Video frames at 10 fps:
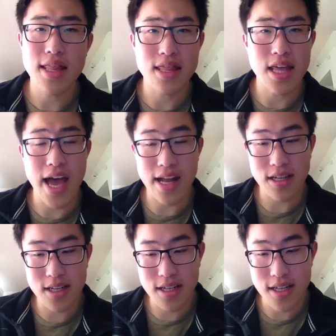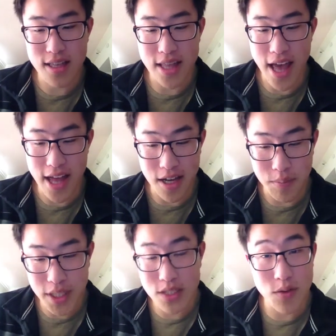that
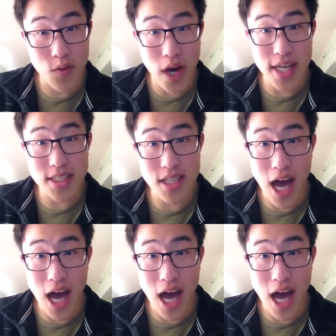piece of advice